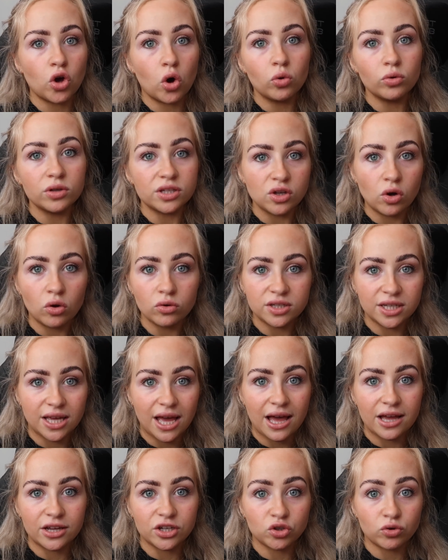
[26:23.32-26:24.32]
goal is not to
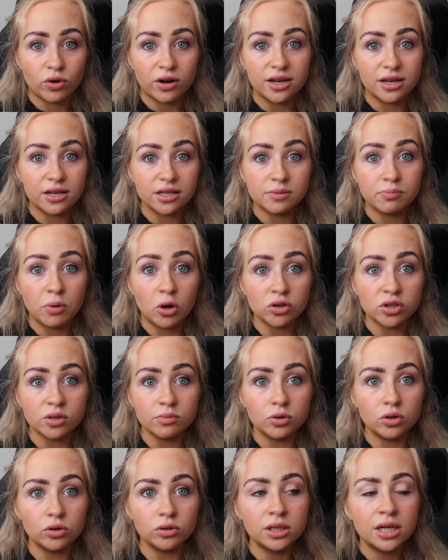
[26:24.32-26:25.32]
get as shredded as
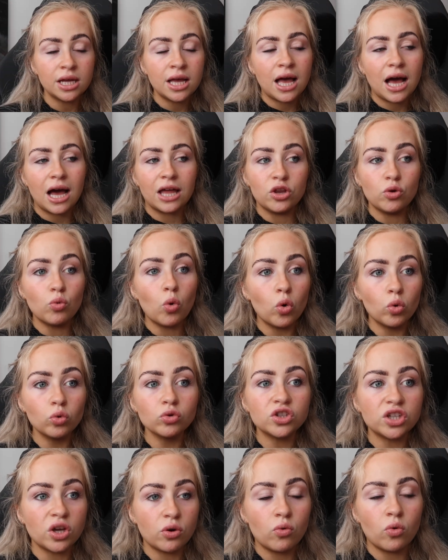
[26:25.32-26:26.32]
possible. And you
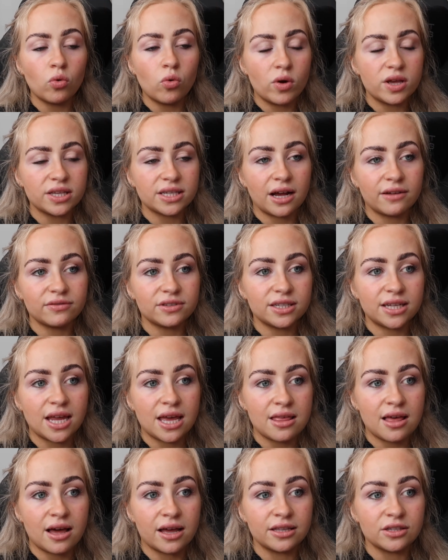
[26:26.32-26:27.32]
also always have to
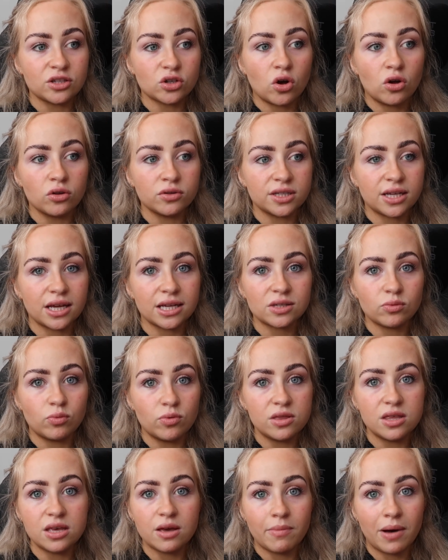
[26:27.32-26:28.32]
take that into context
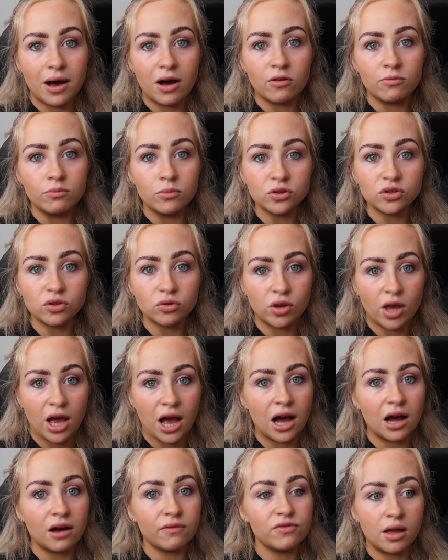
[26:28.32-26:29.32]
with the amount of muscle
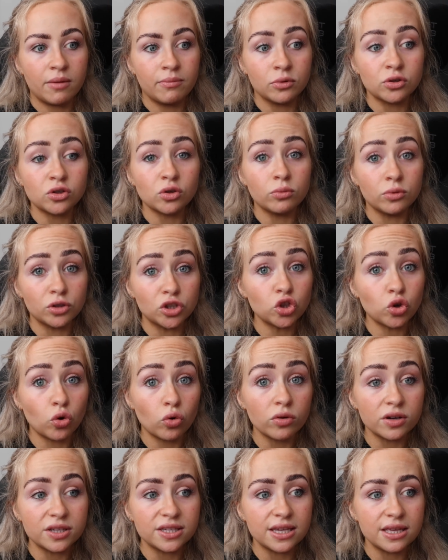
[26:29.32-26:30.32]
you have, muscle
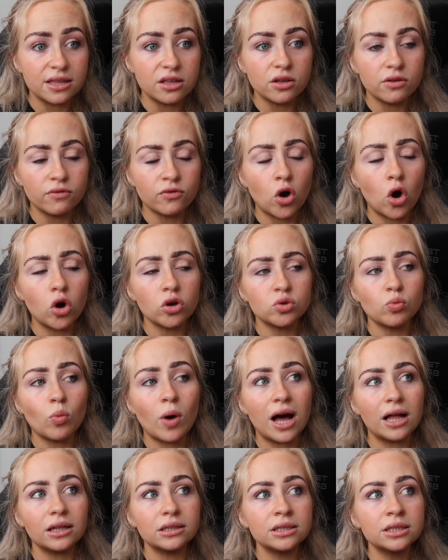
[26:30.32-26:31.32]
maturity that you've got as
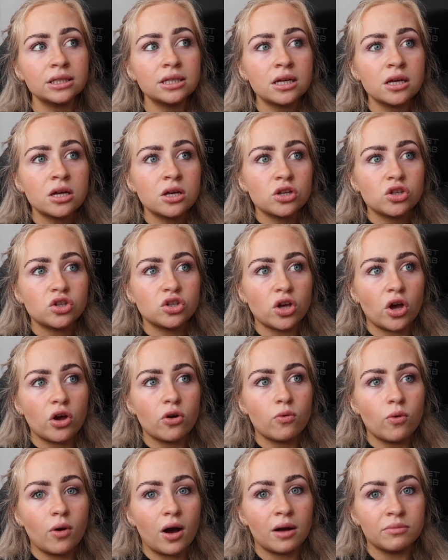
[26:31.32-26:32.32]
well.
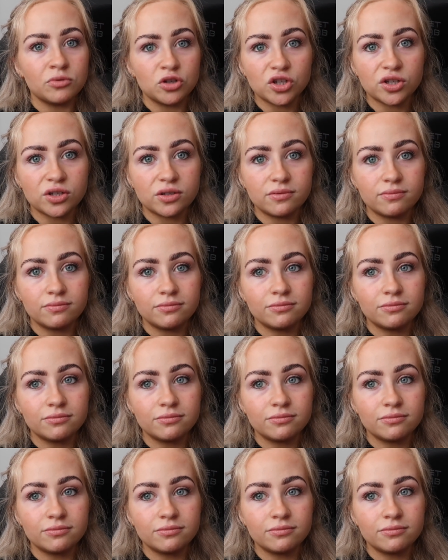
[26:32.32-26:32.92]
So I'm just